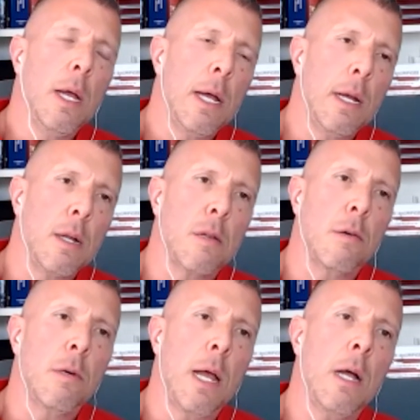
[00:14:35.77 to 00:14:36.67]
And so
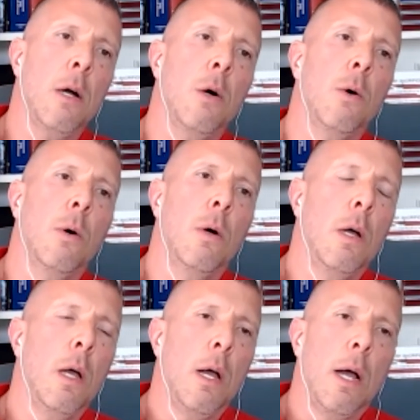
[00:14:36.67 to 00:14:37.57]
now
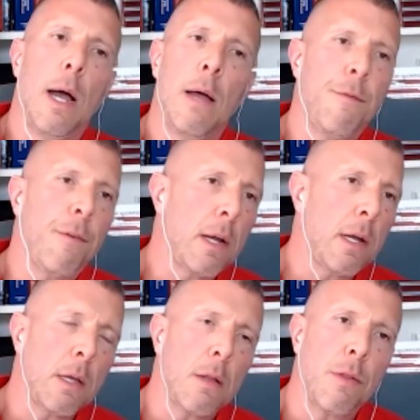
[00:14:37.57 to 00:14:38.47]
I'm
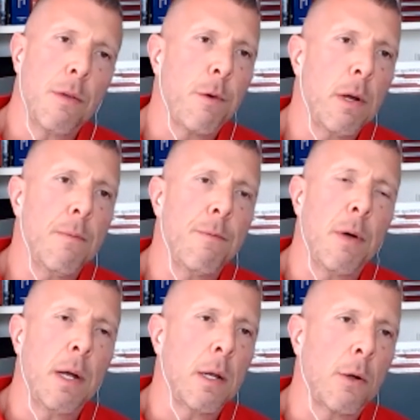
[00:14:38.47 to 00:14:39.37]
fighting the freedom
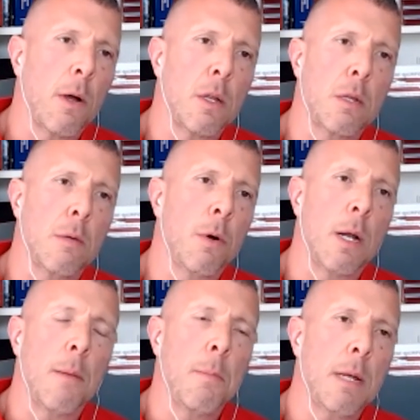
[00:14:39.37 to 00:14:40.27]
fight across the board.
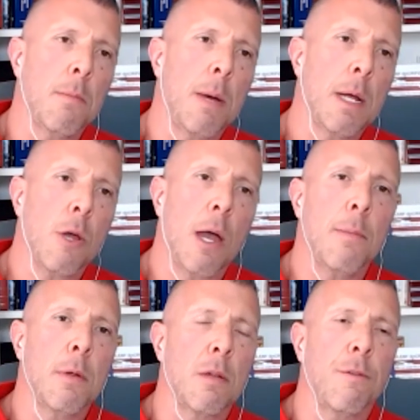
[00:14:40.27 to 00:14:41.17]
My job
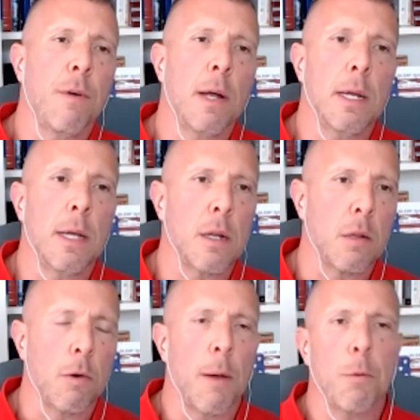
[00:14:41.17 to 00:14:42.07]
is to fight against
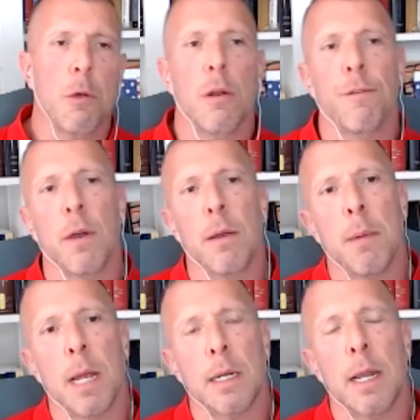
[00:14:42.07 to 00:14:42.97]
corruption, to fight
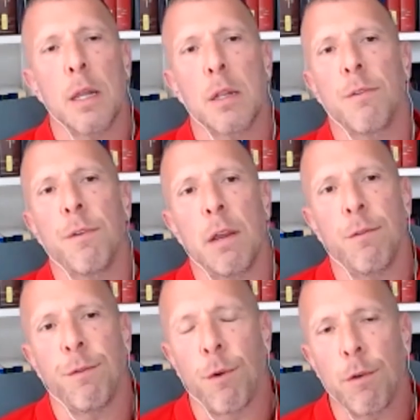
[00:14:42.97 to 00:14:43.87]
bad guys, to fight
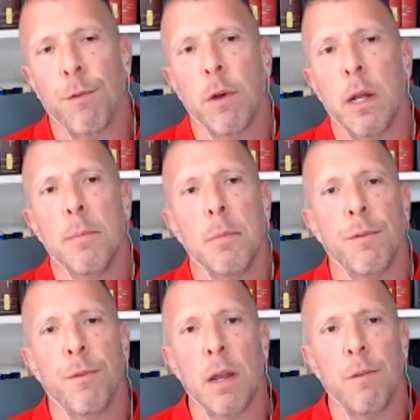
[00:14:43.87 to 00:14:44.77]
for freedom, to
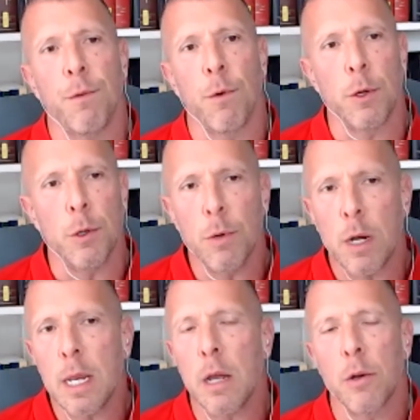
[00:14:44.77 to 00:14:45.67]
fight for
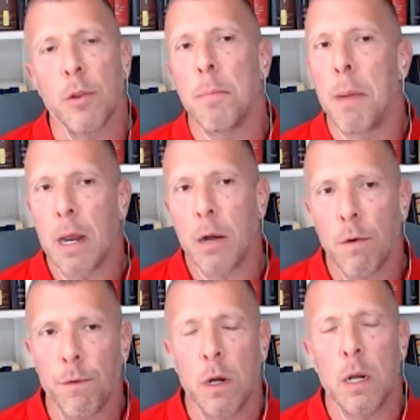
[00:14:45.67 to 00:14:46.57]
unity under the banner
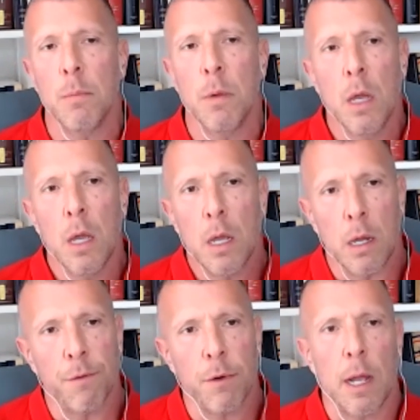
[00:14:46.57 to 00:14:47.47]
of freedom,
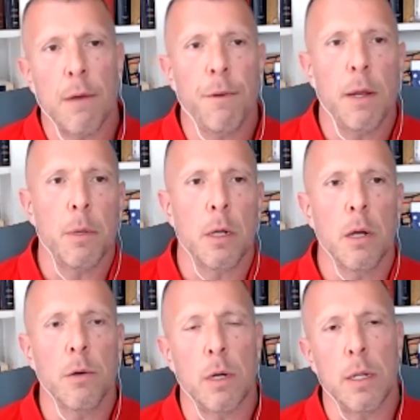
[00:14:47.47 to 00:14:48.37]
and for God, family,
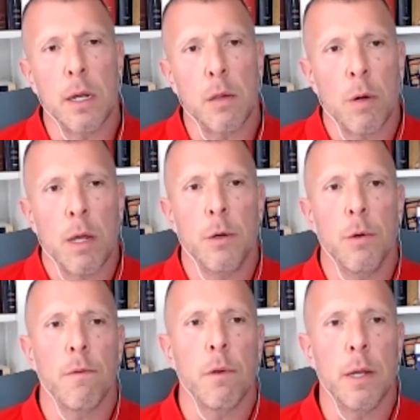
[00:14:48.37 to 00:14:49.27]
country. And that's what I do
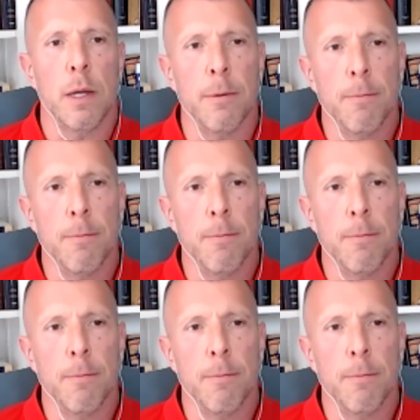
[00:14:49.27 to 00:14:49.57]
every day.